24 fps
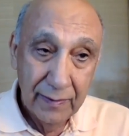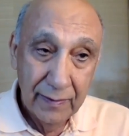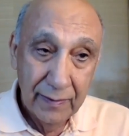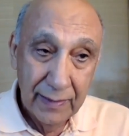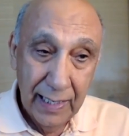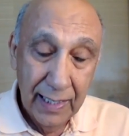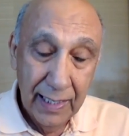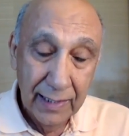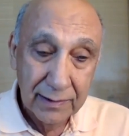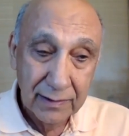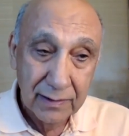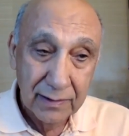
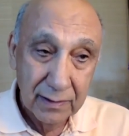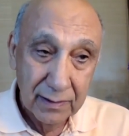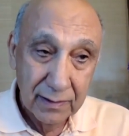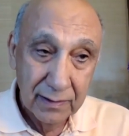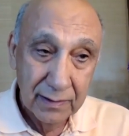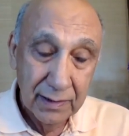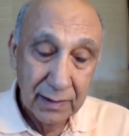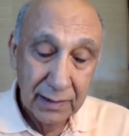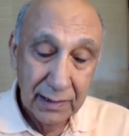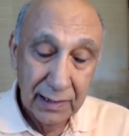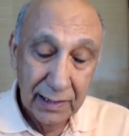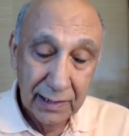that
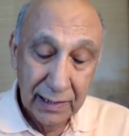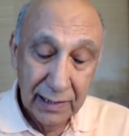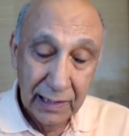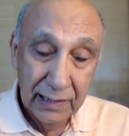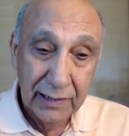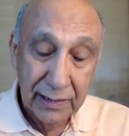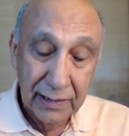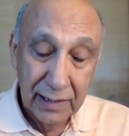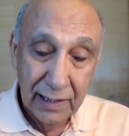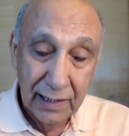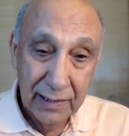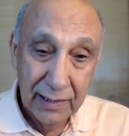then I
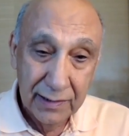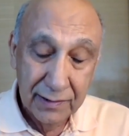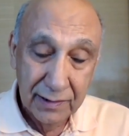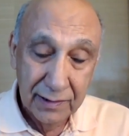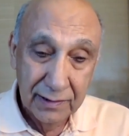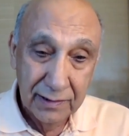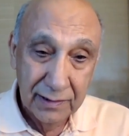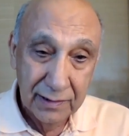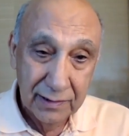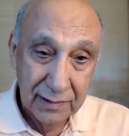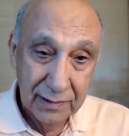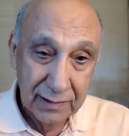recognize
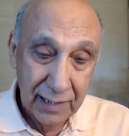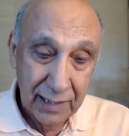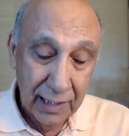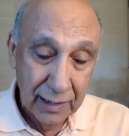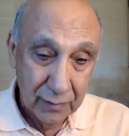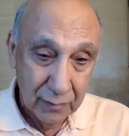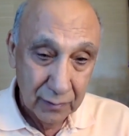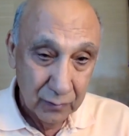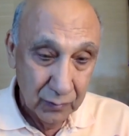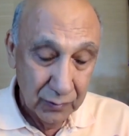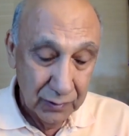it is not